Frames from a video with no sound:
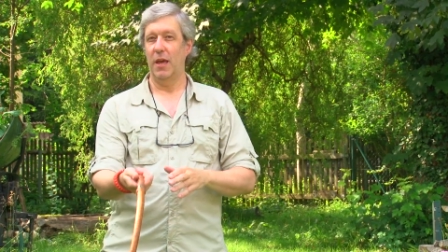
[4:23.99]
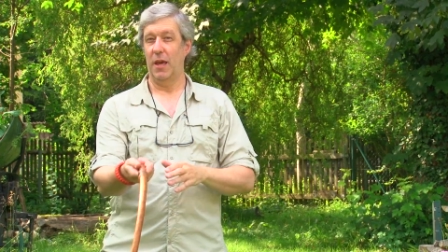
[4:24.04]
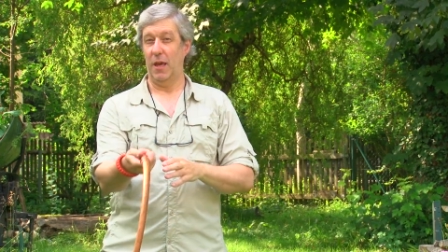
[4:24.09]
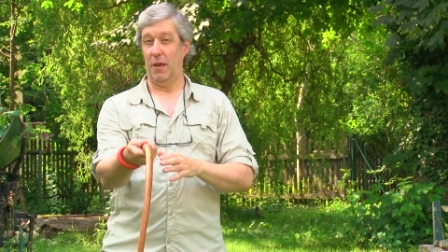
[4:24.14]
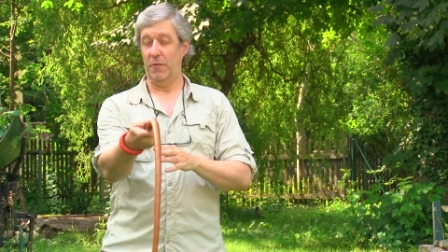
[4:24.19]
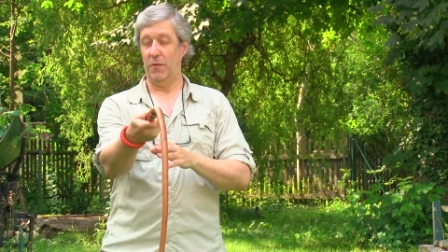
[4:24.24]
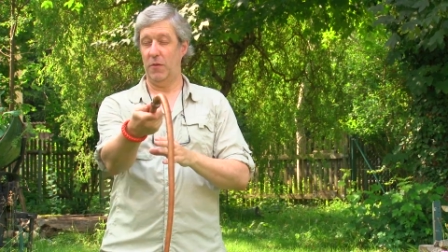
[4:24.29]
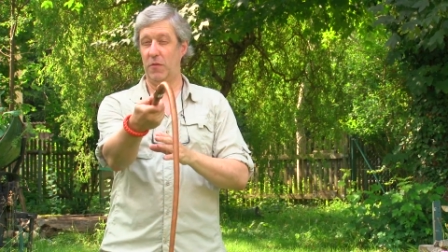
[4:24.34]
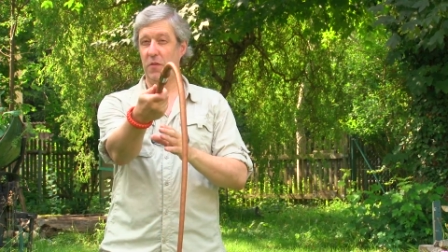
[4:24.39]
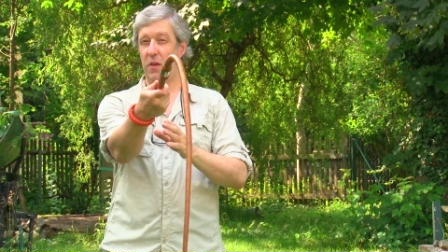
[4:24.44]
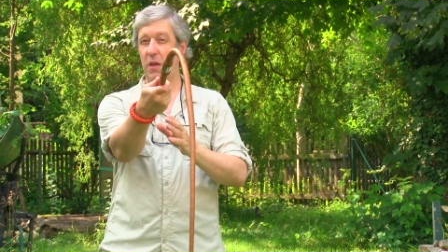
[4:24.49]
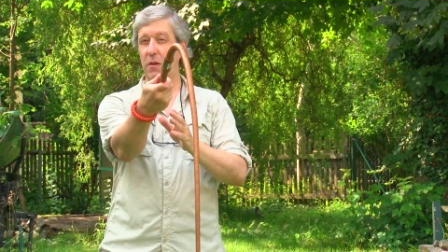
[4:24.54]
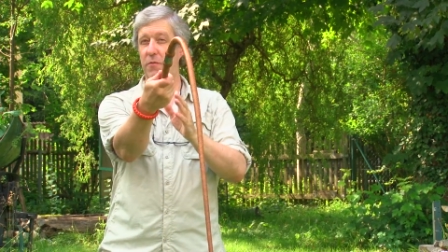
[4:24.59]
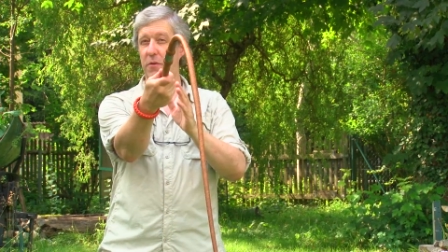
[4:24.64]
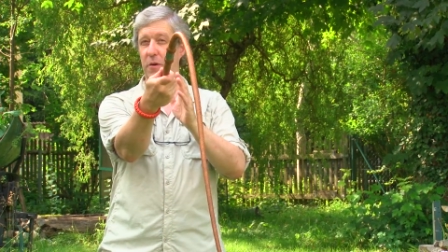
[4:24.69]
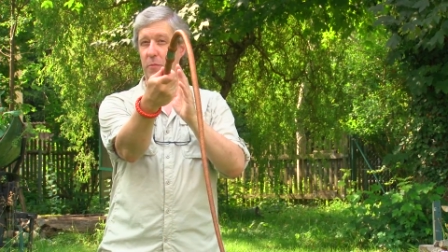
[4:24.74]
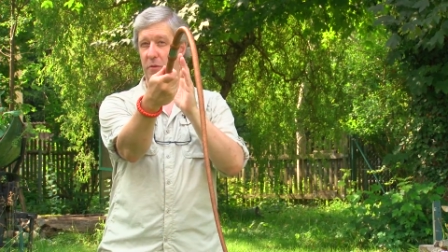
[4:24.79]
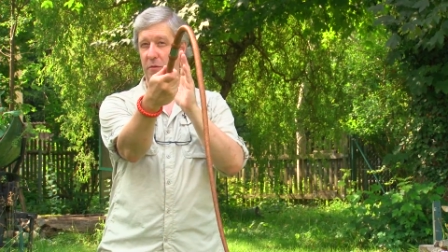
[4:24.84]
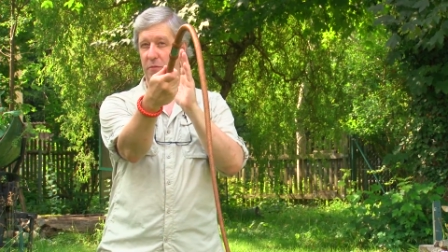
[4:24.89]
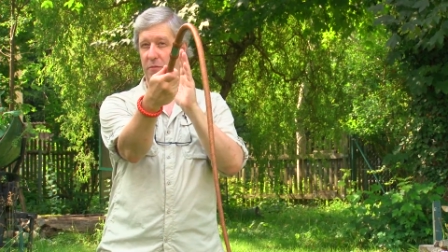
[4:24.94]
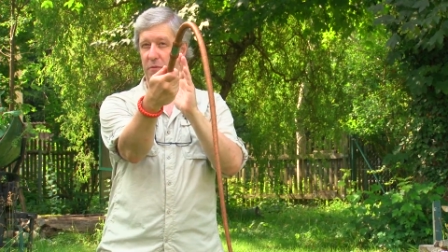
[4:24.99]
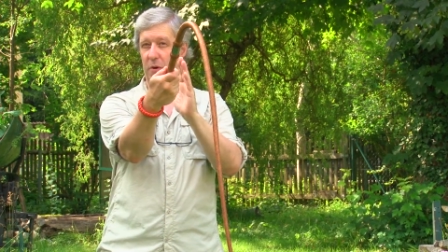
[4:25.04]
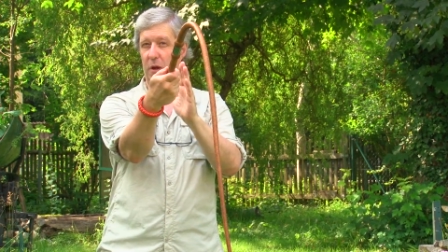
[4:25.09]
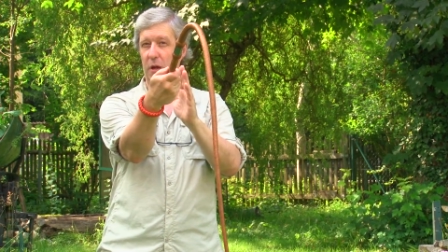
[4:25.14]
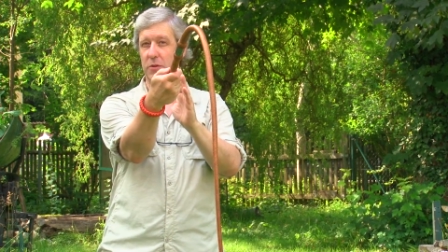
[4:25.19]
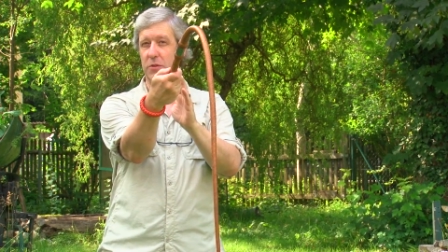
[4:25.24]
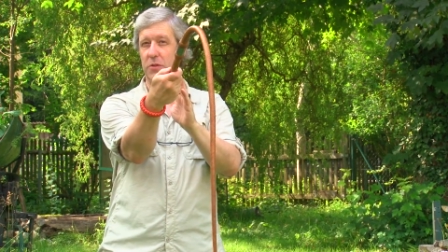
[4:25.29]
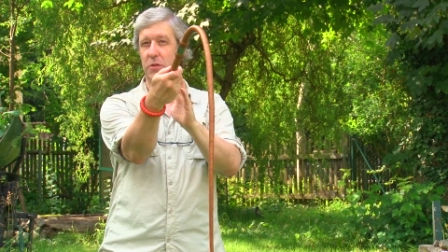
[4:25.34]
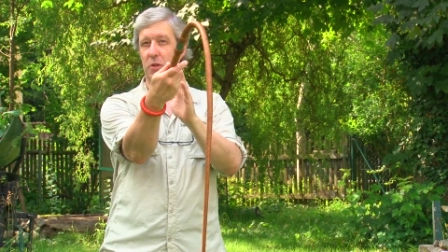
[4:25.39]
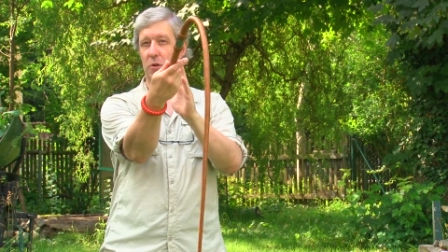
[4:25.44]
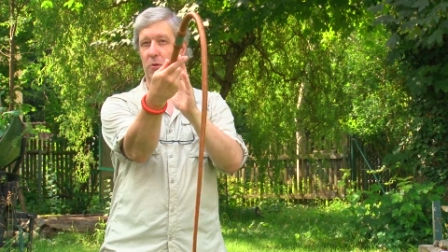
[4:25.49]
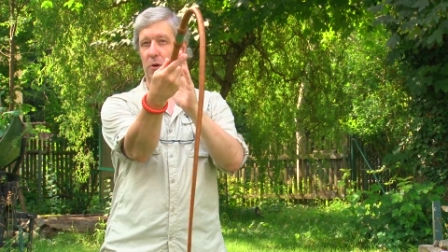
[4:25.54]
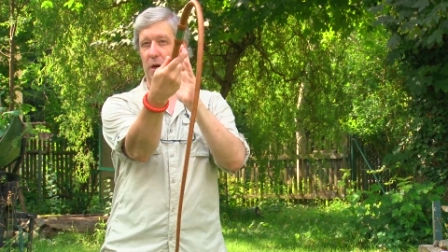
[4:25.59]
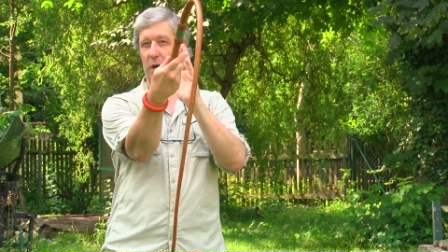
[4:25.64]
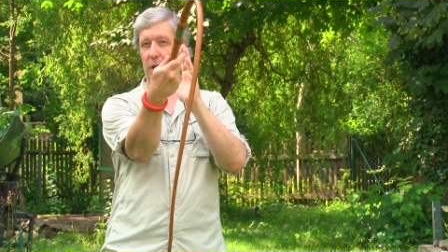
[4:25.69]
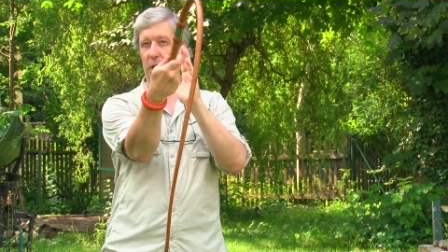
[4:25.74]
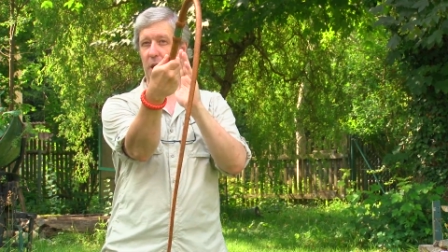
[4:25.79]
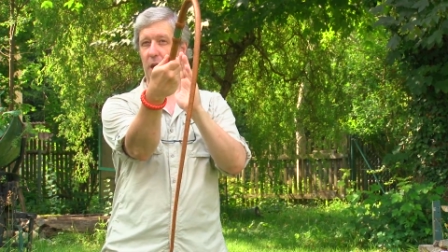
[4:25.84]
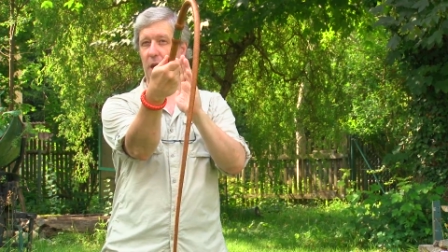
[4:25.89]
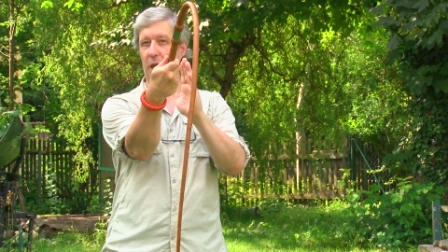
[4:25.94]
If you see it from the front, you are
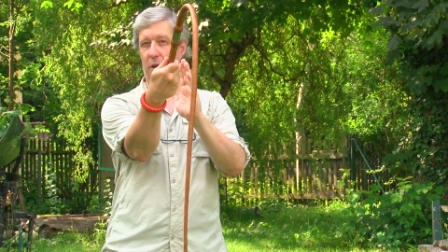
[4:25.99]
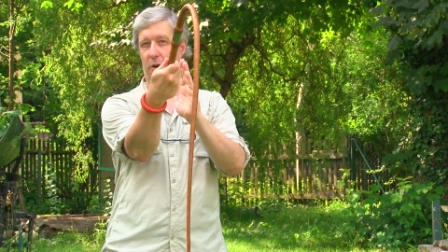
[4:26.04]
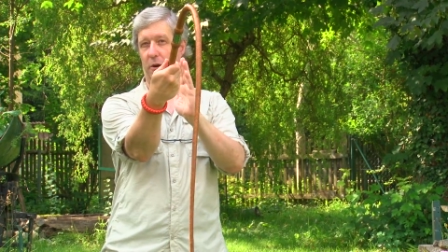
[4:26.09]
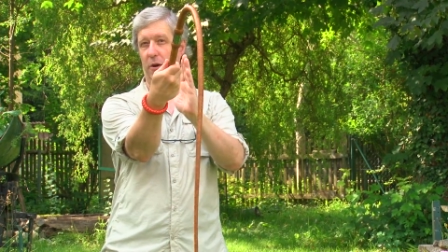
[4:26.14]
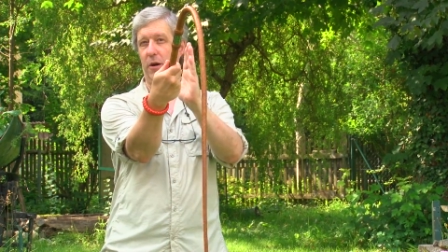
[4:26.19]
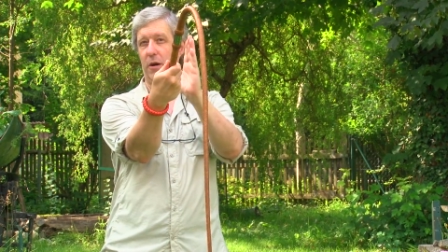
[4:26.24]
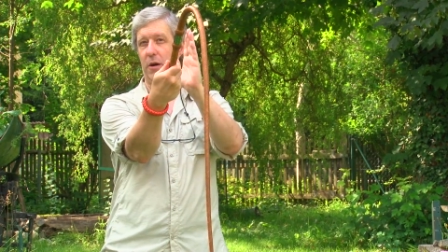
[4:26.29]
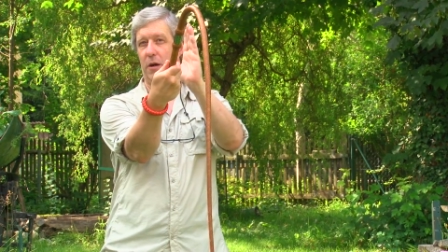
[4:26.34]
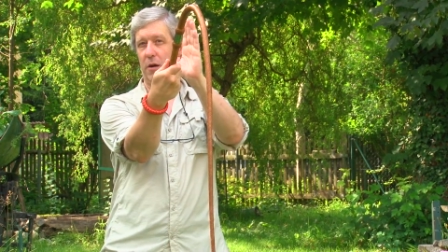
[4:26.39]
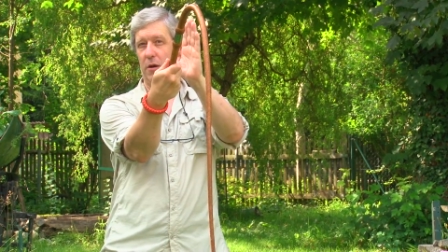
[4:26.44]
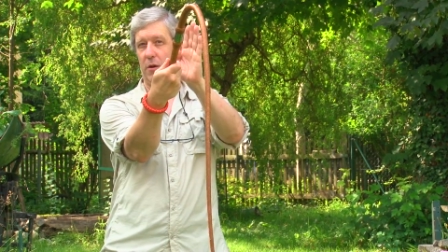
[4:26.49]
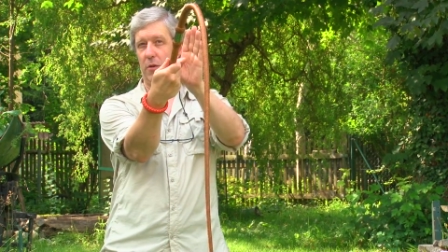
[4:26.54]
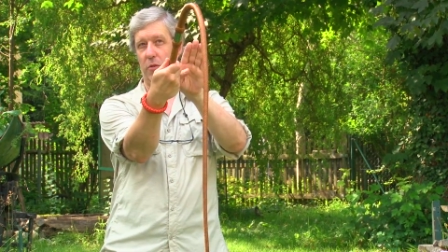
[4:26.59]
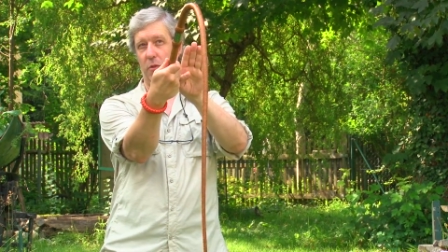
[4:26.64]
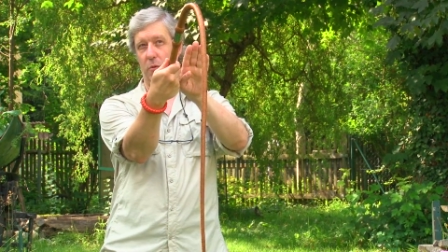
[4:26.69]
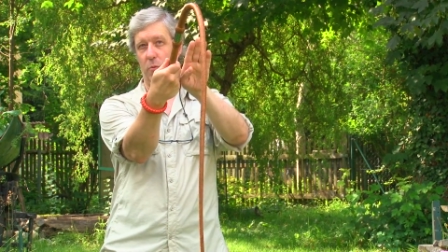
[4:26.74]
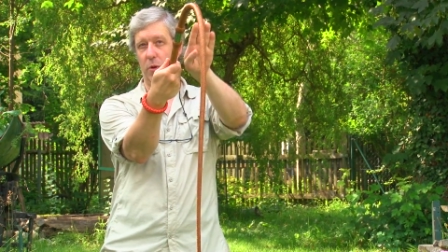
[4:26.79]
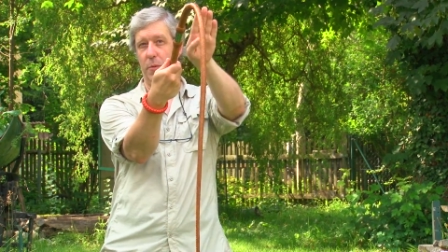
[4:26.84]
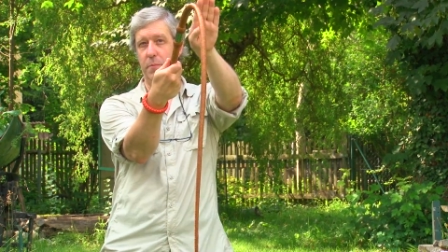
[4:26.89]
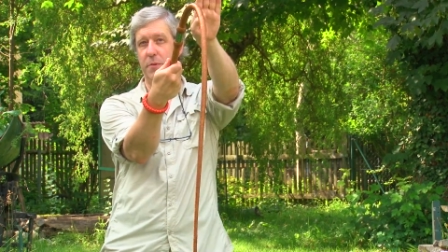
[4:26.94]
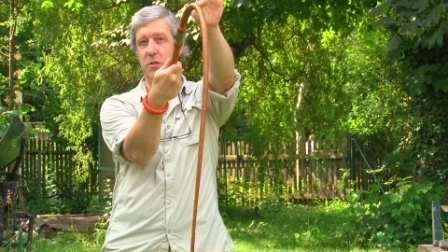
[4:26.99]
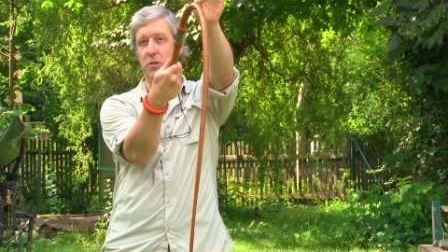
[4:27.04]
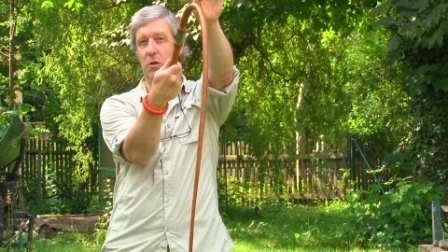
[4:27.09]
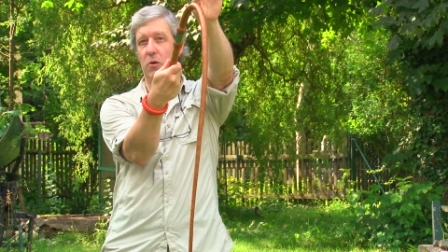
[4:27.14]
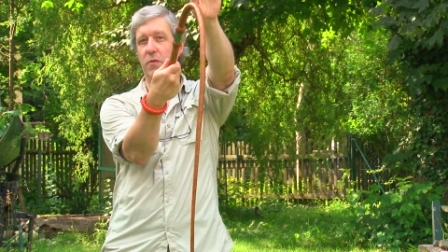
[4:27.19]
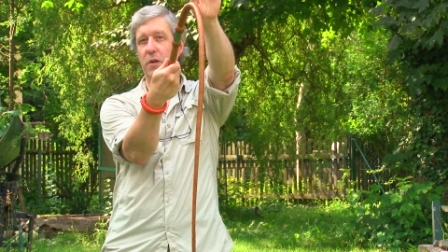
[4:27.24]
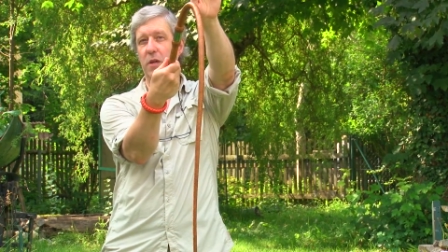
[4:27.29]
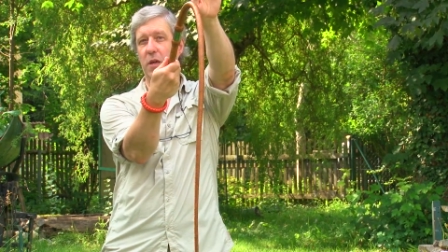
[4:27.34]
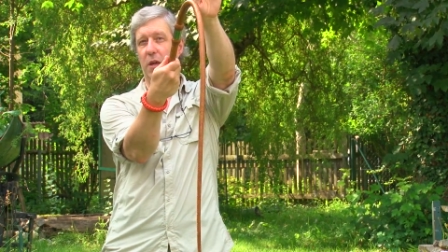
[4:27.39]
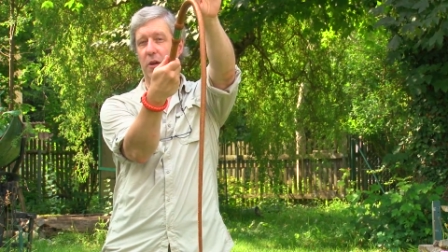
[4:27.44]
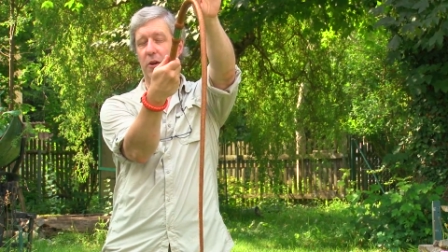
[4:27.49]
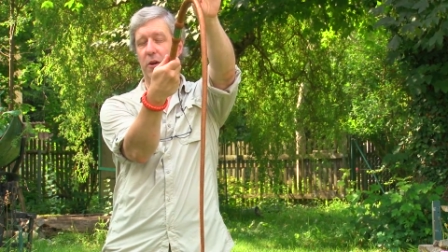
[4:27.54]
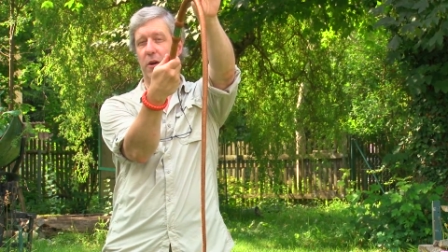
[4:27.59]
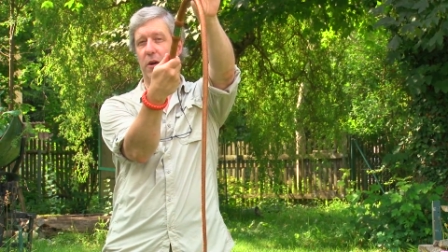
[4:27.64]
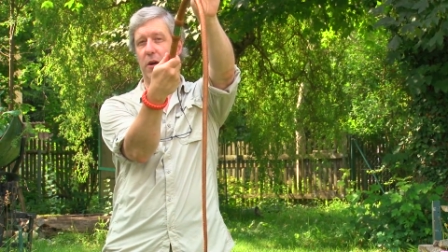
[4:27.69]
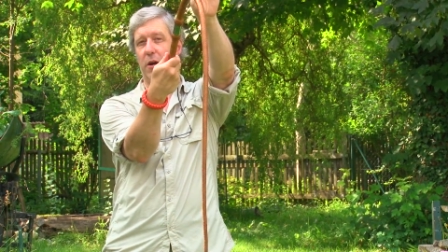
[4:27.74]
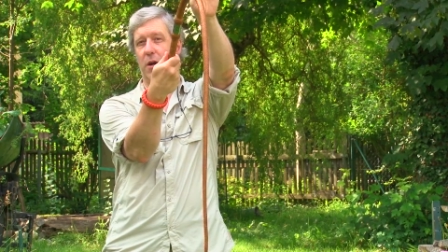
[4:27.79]
here, the whip is over here,